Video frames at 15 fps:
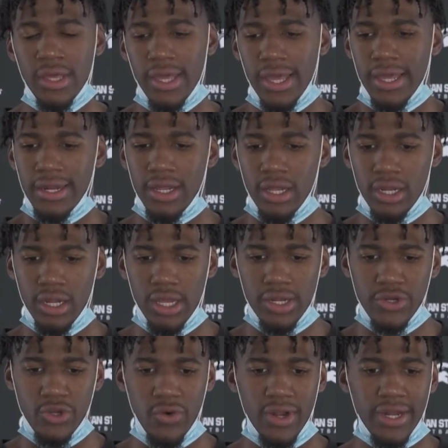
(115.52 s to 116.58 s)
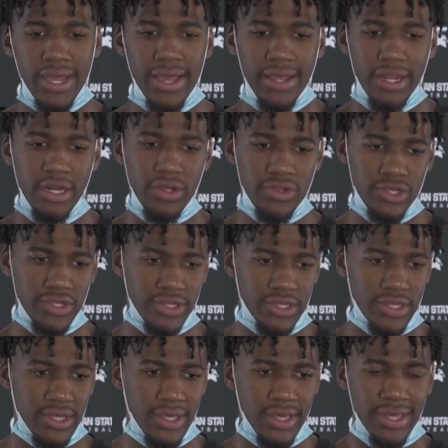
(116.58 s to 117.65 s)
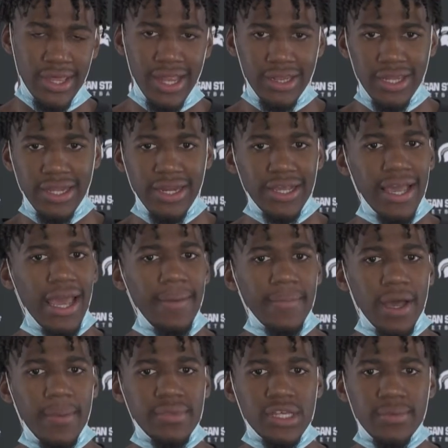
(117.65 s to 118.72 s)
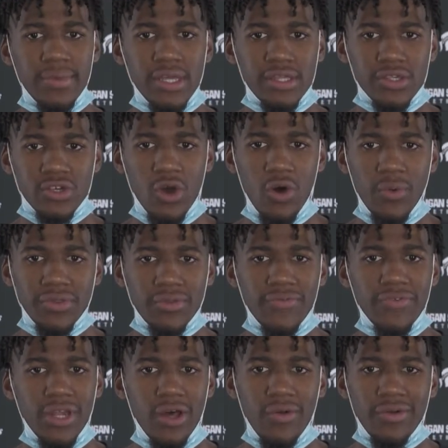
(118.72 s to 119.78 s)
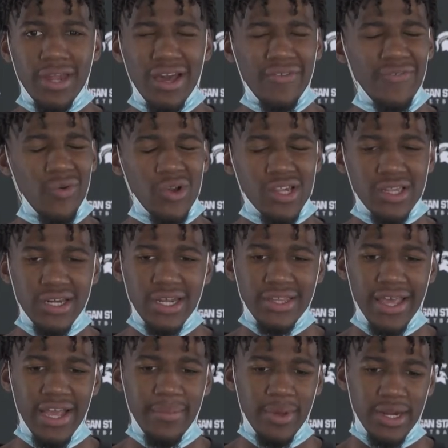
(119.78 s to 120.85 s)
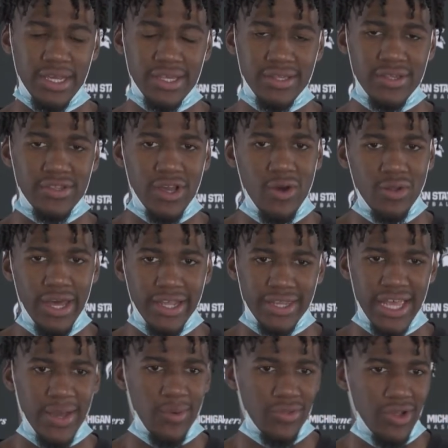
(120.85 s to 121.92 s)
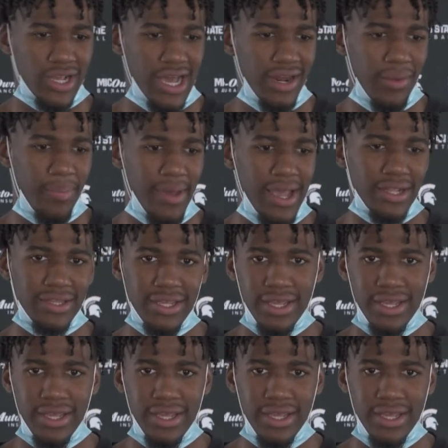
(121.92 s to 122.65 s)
And doing that, it'll just letting the game come to me and just going with the flow, not forcing anything. But against a zone like that where they're kind of packed